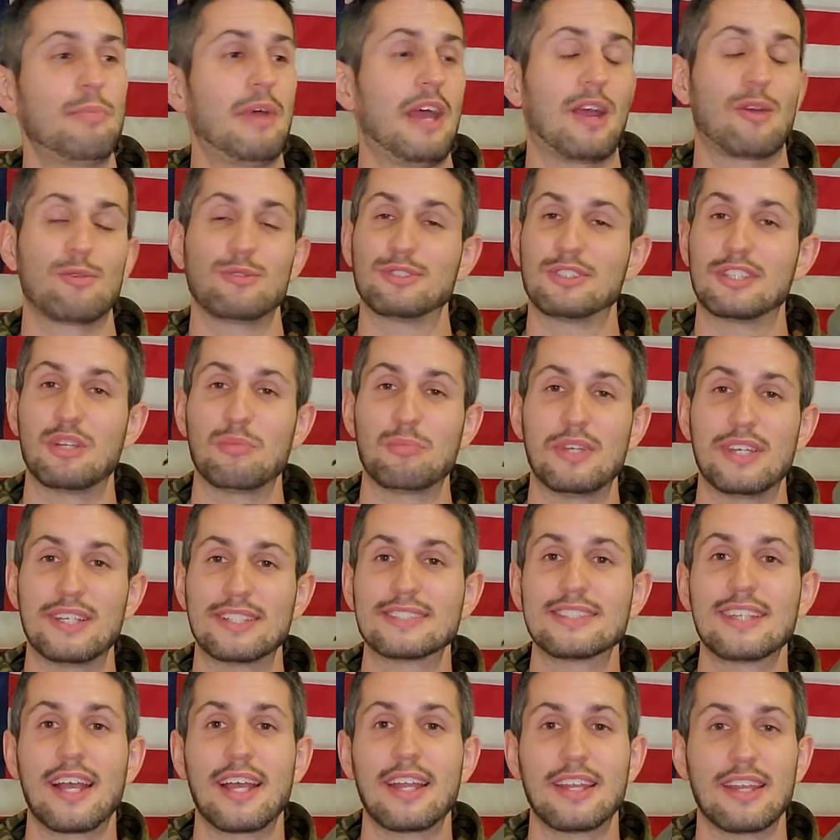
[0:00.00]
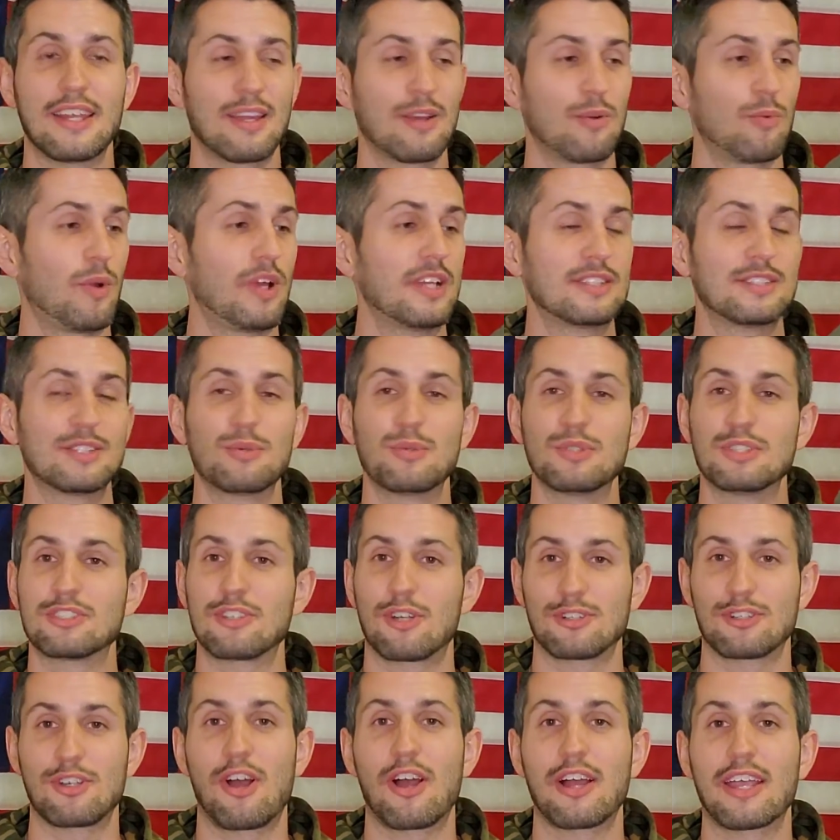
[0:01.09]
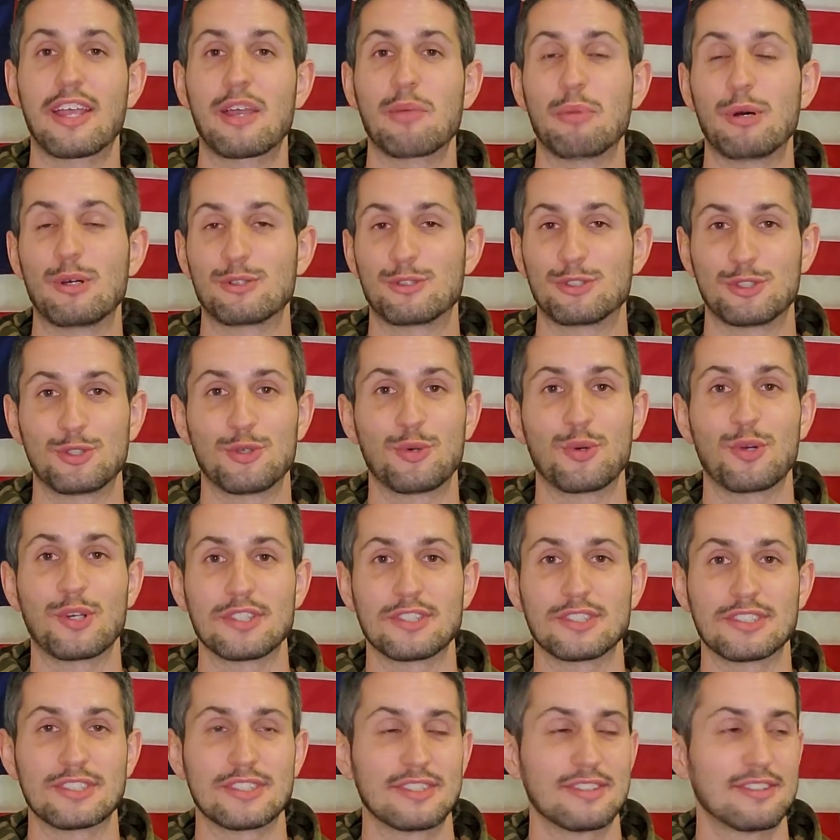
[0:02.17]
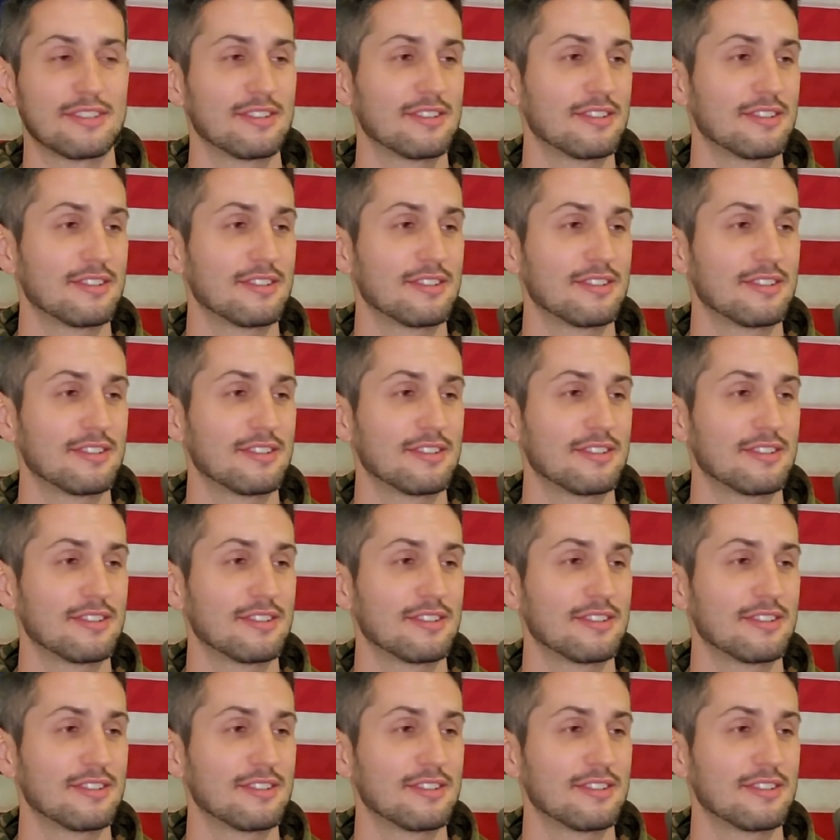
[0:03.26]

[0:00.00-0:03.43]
pack was going to be exciting, wait till we start talking about shorts.